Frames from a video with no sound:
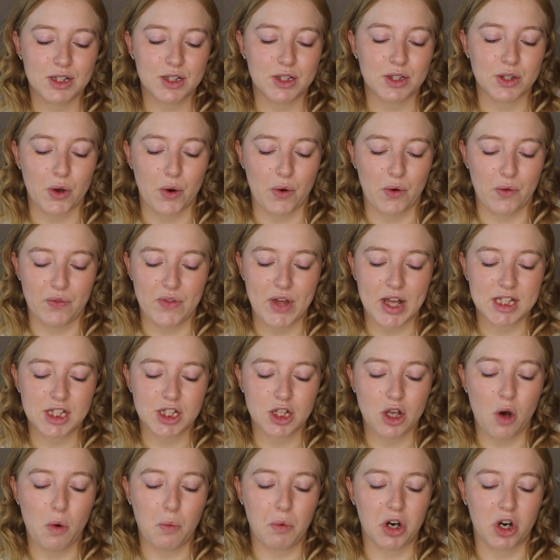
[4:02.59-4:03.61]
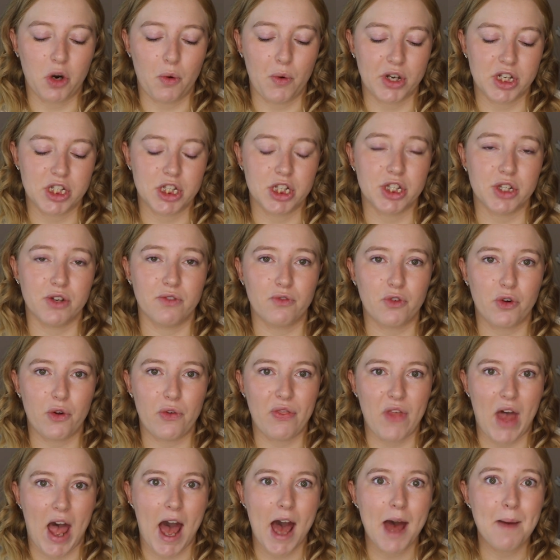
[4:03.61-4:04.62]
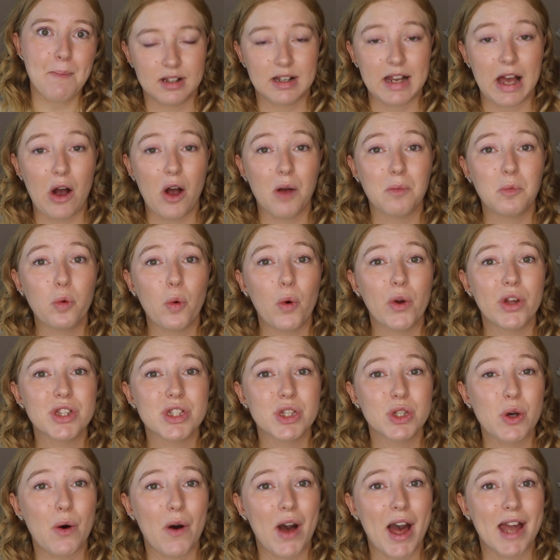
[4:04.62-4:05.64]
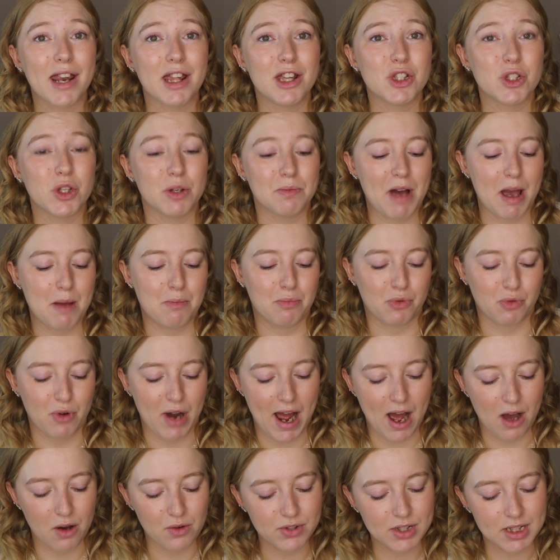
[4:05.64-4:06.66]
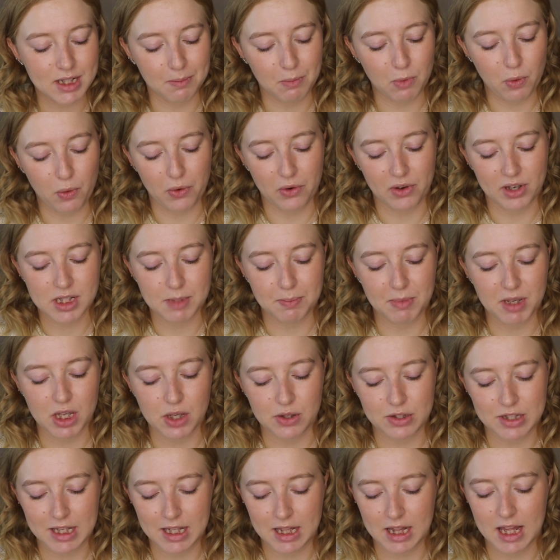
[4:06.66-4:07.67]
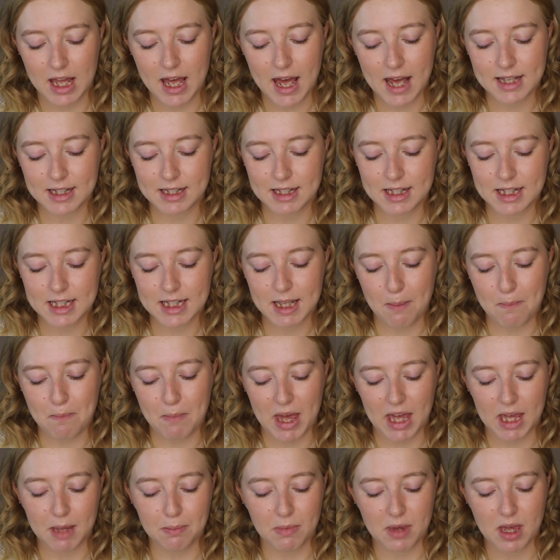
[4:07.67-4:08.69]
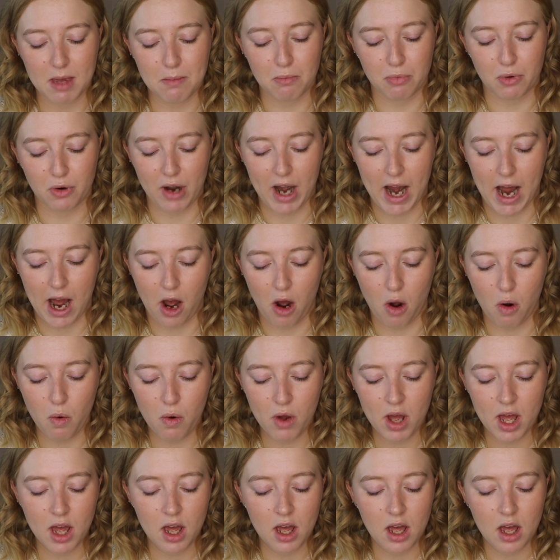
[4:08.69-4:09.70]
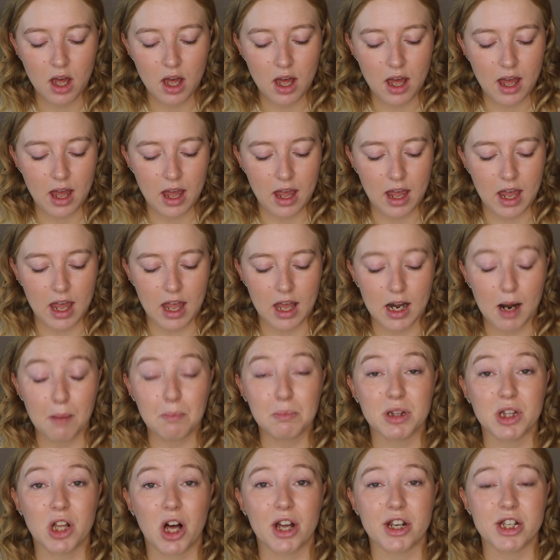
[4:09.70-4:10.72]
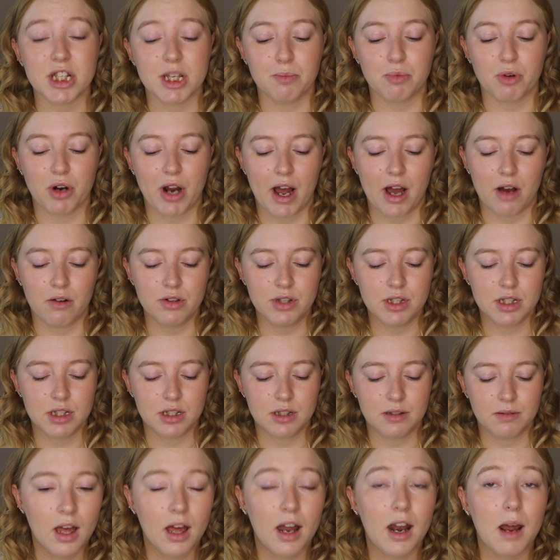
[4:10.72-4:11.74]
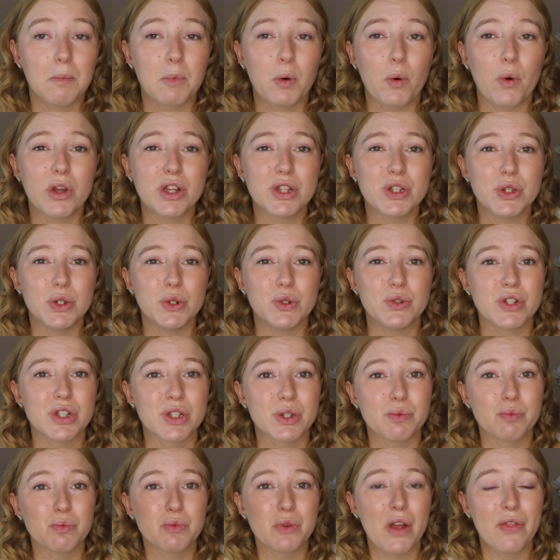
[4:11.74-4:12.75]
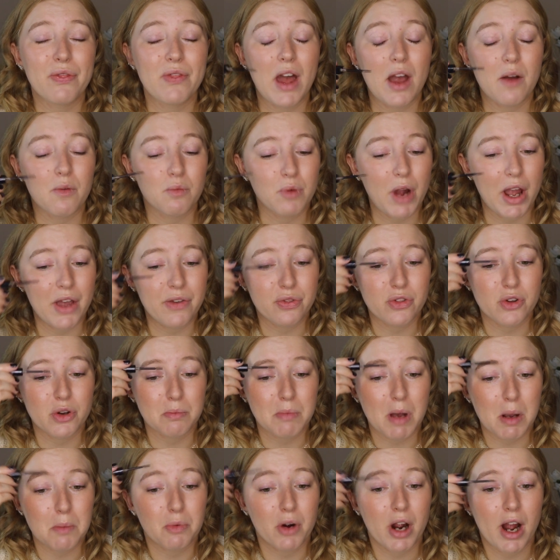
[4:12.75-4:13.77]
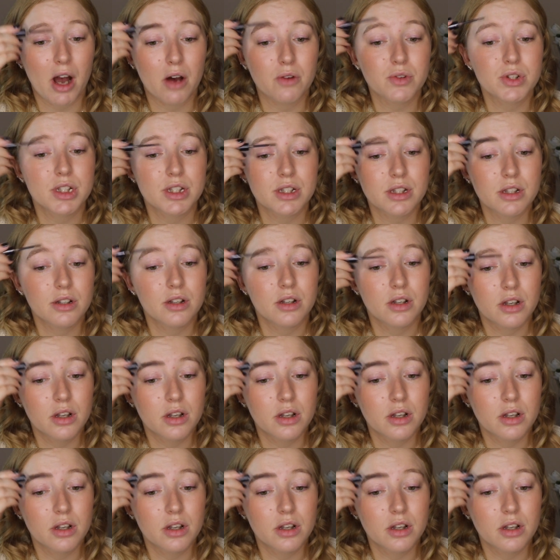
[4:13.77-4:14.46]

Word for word: So that's all we're going to do for that. Now I'm going to go ahead and do my brows. I'm going to be using the Essence Make Me Brow in Blondy Brows. I'm going to just run that right through my brows.